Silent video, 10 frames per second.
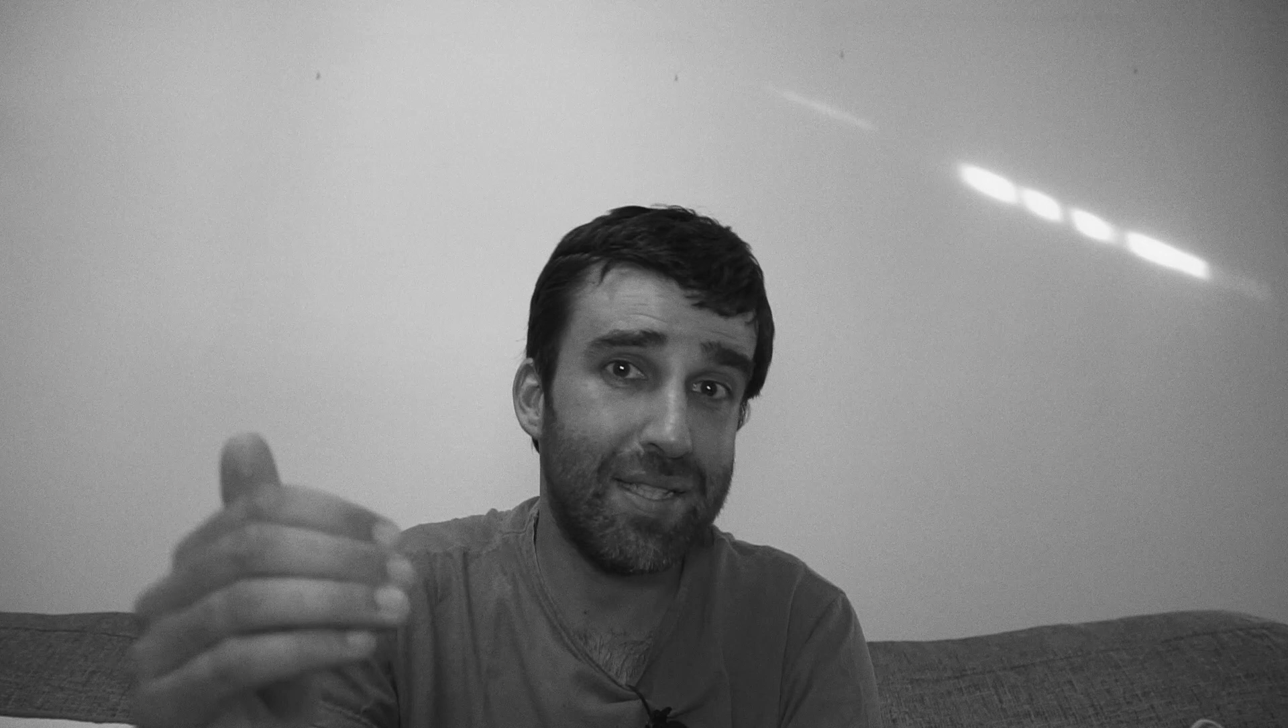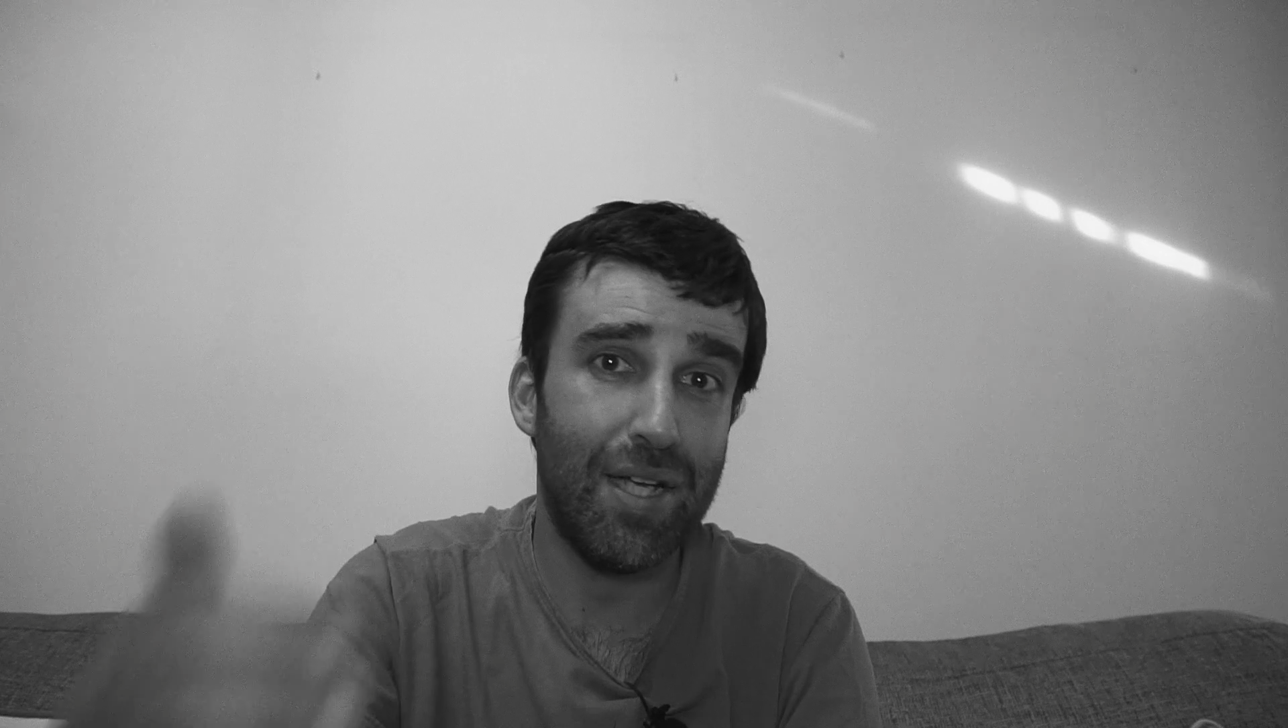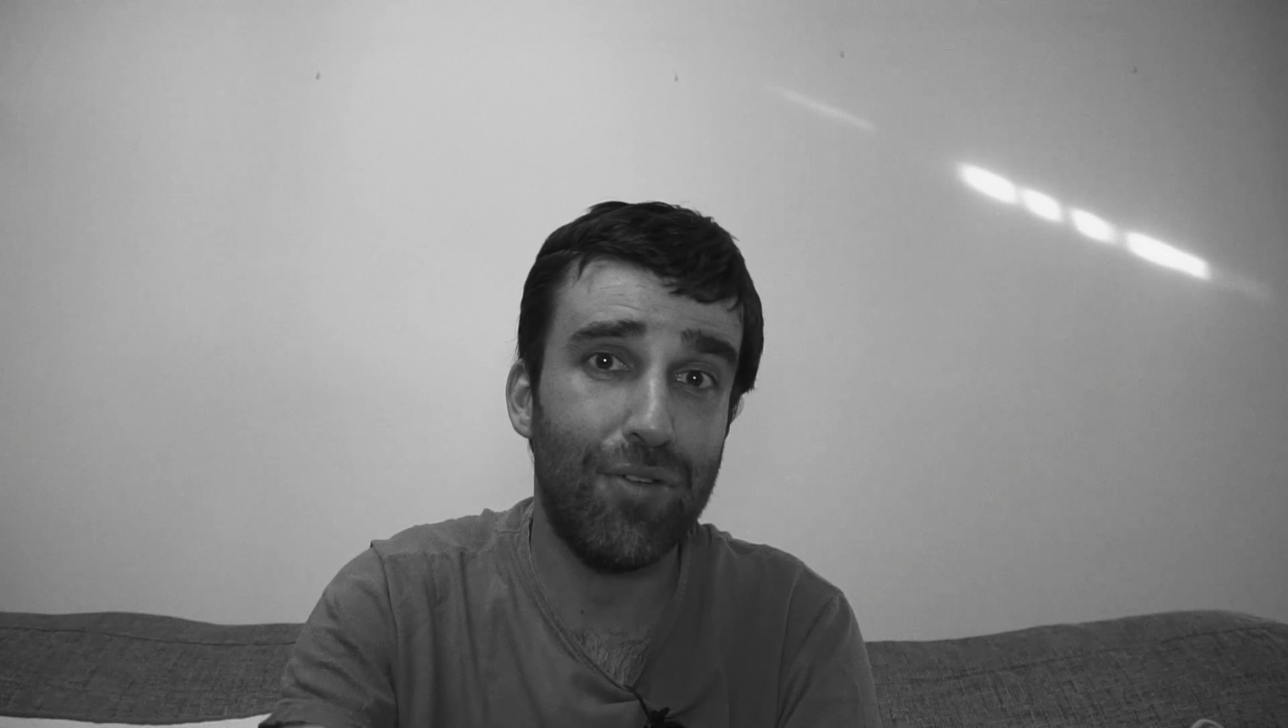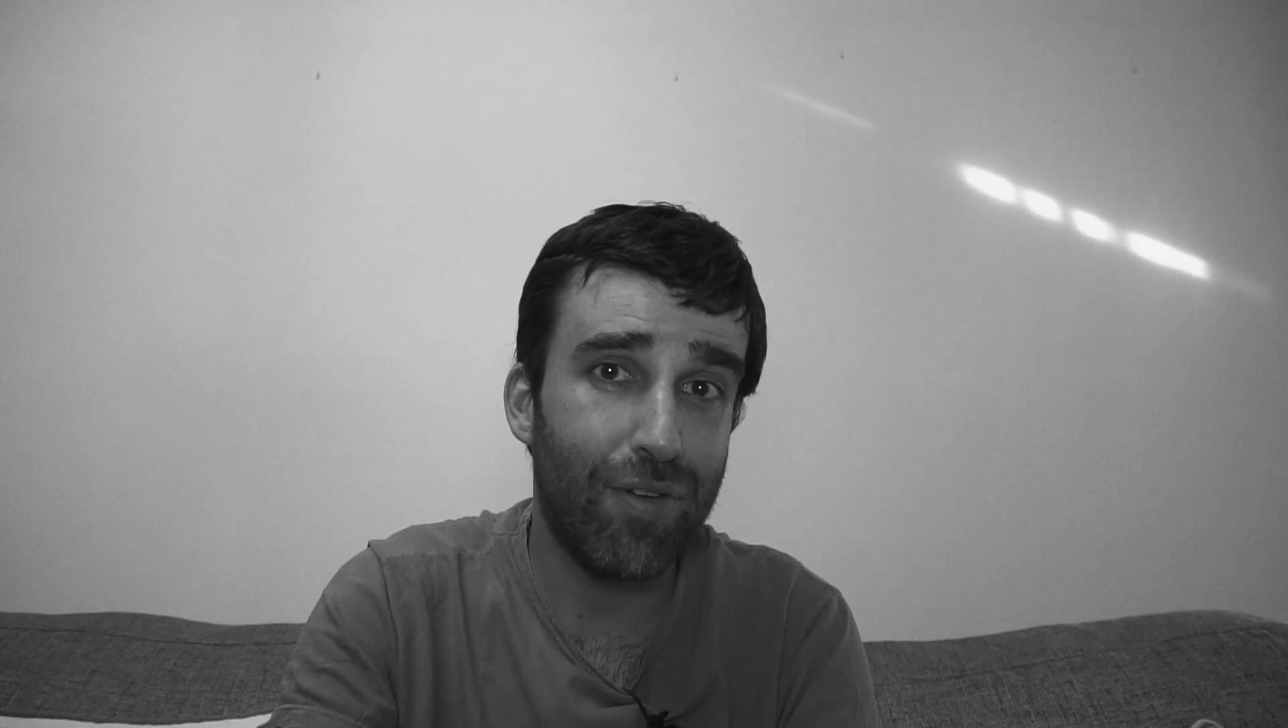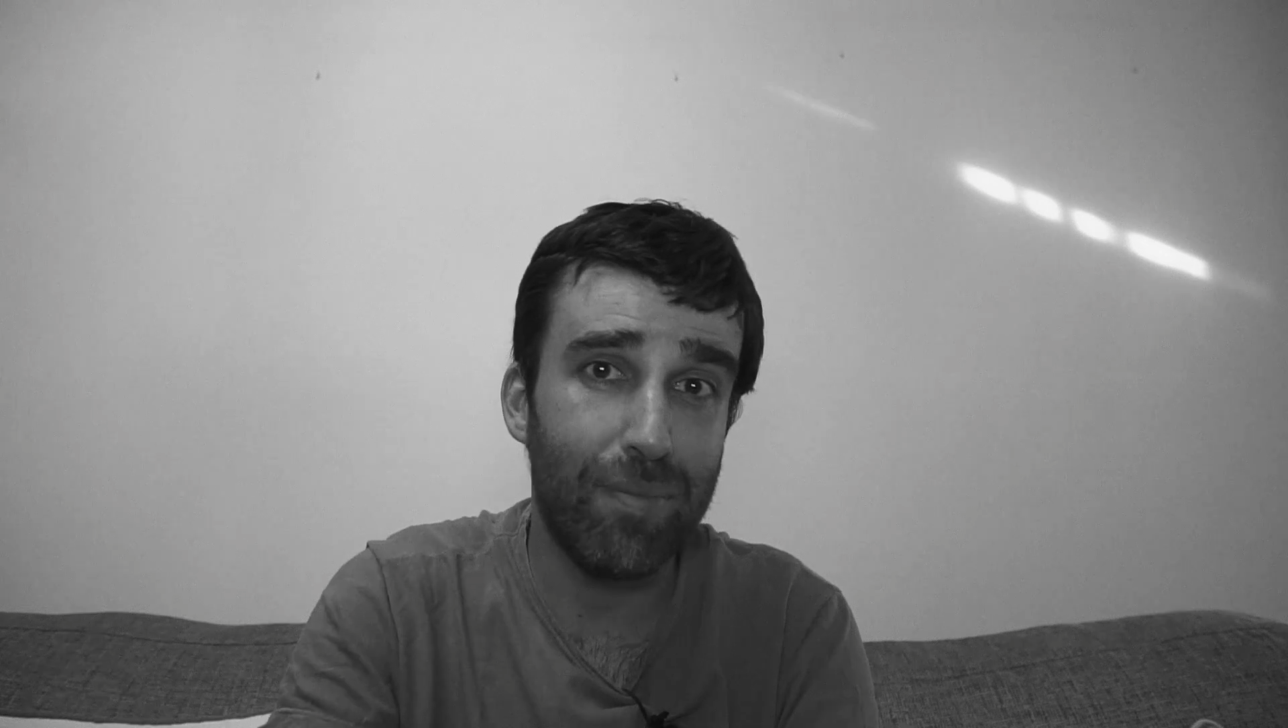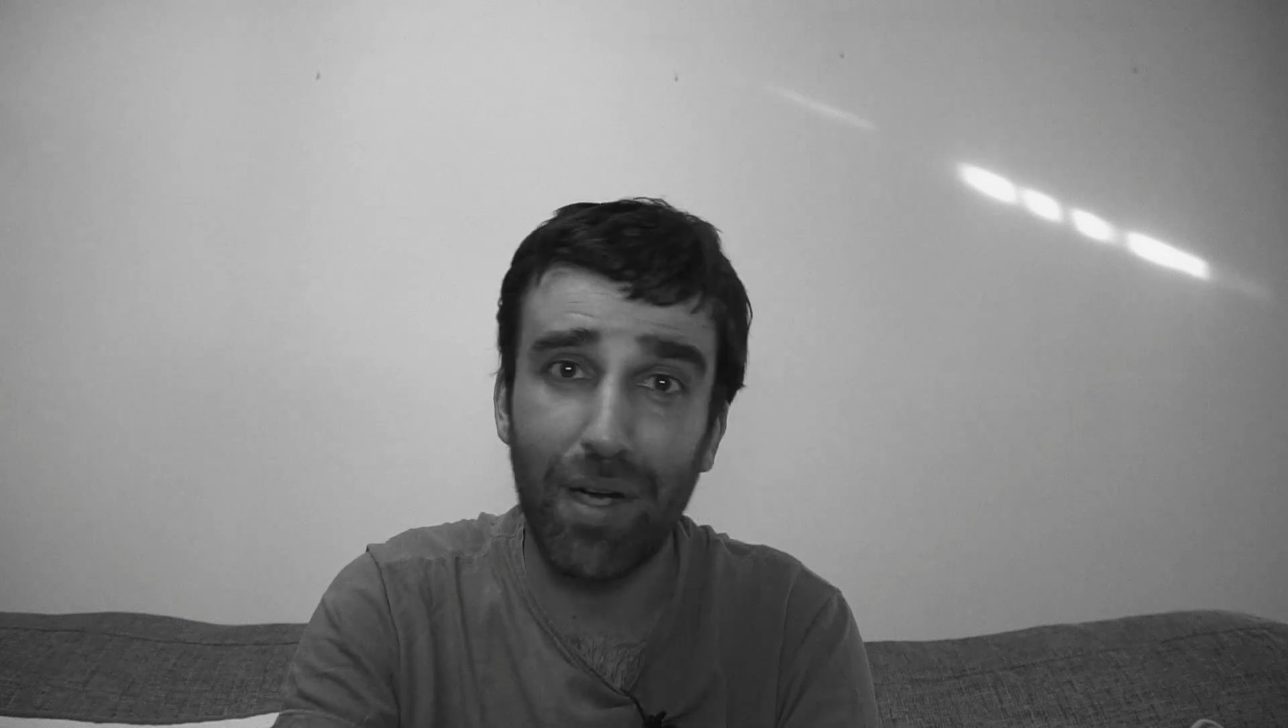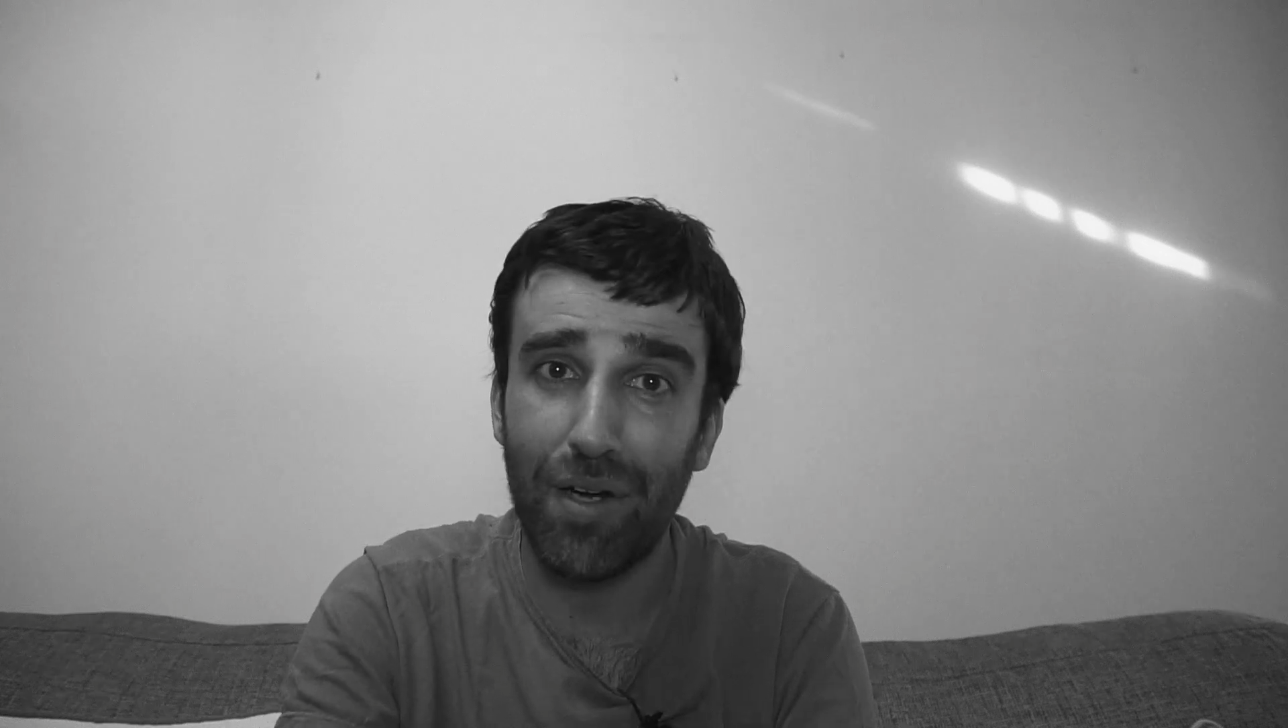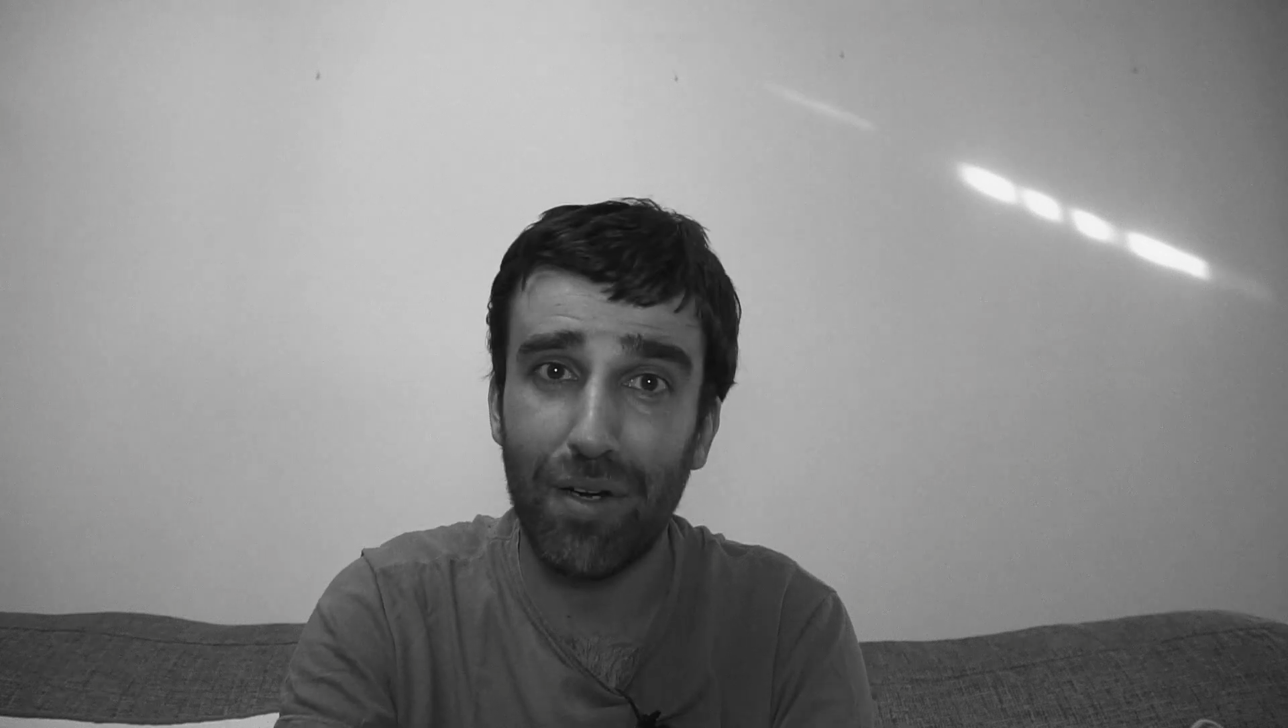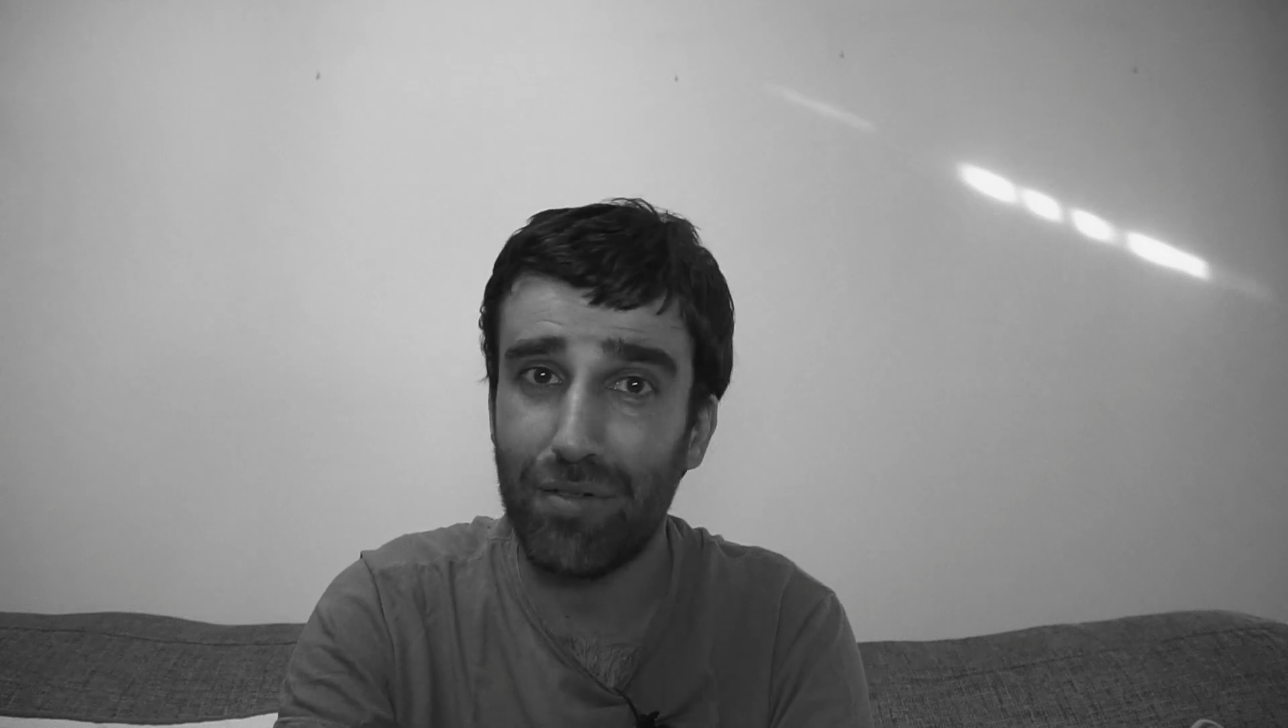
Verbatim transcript: sound familiar